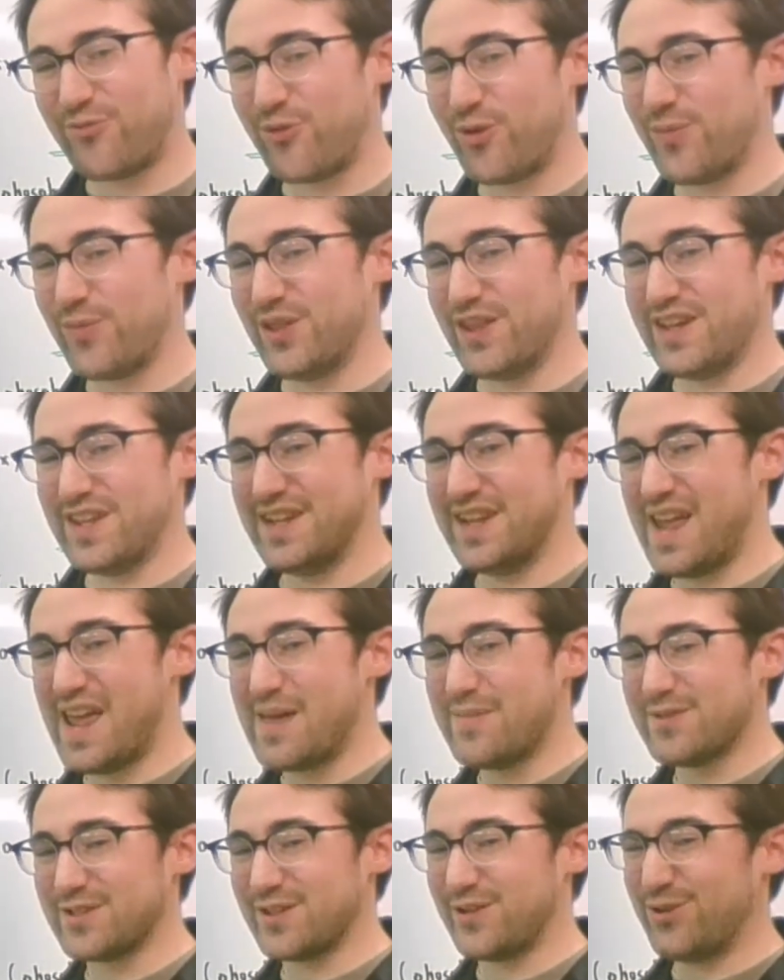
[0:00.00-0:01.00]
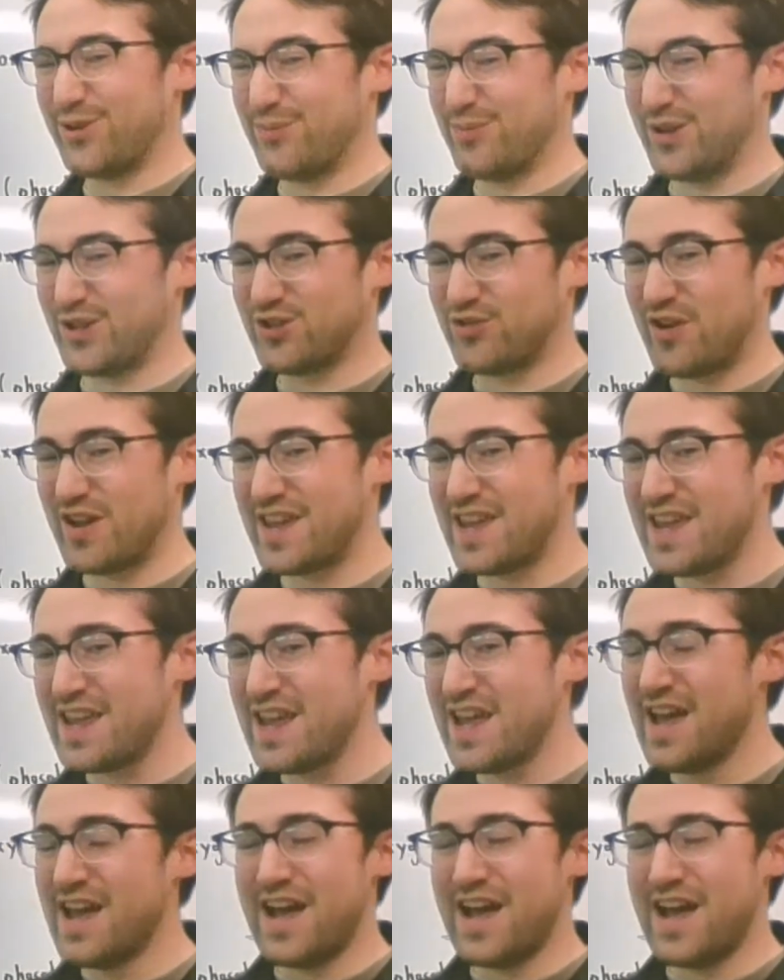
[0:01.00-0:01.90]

formula and name is a little bit tricky.